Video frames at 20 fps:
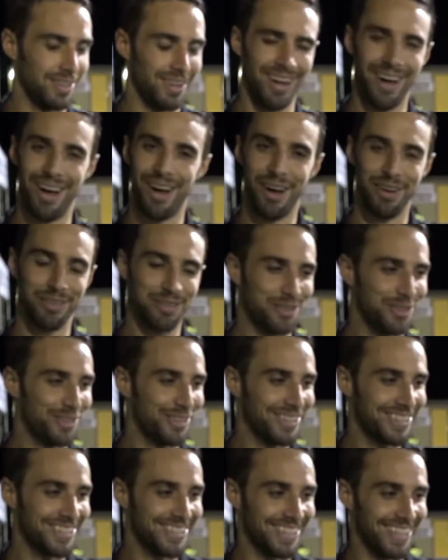Oh, of
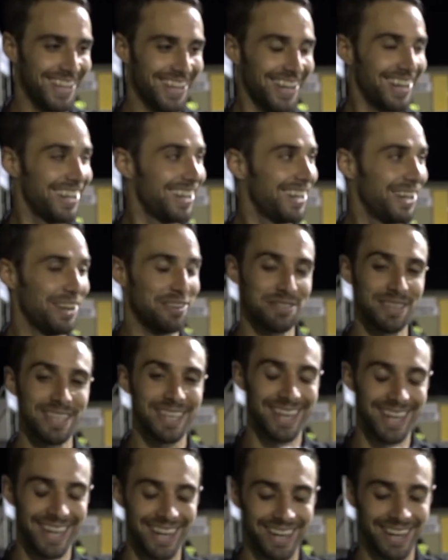course, yeah. I
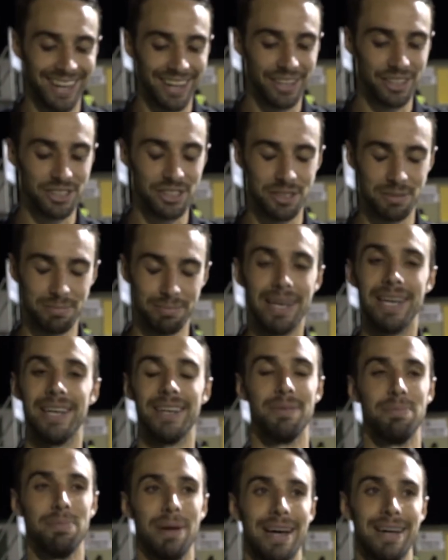think I just made
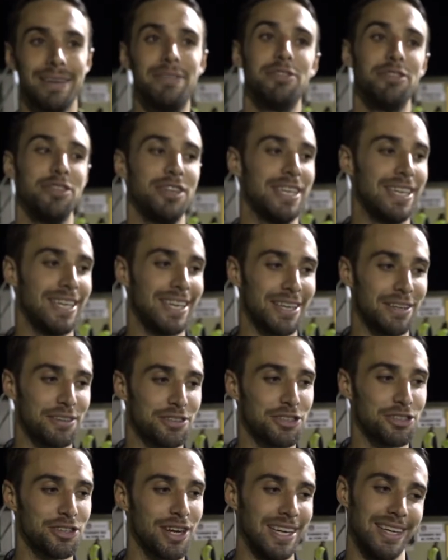a bad free kick of
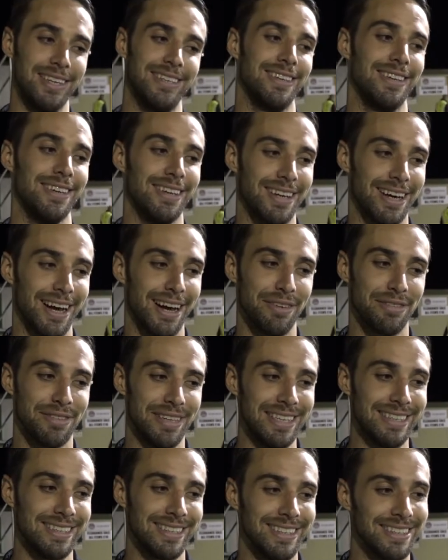straight look half
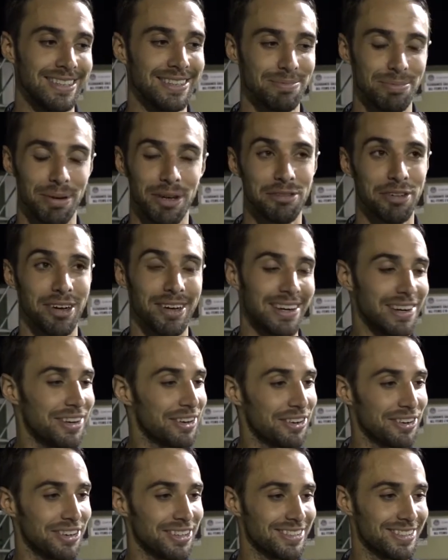decent by running
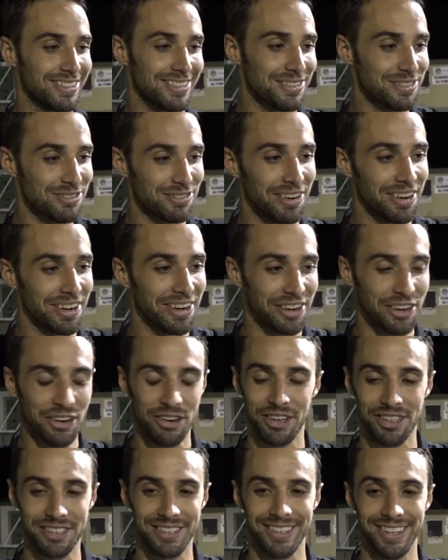across
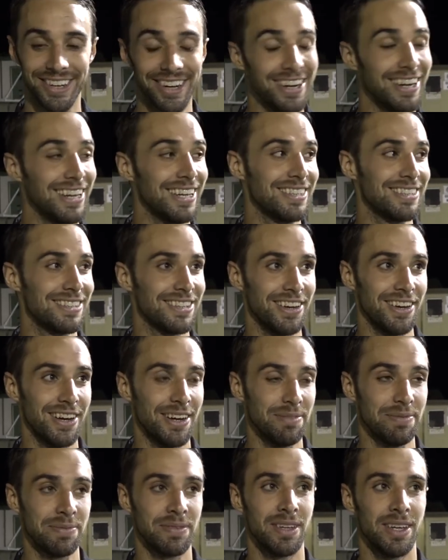it early.
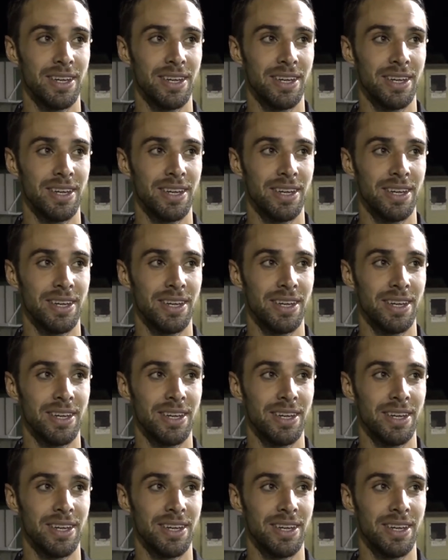So,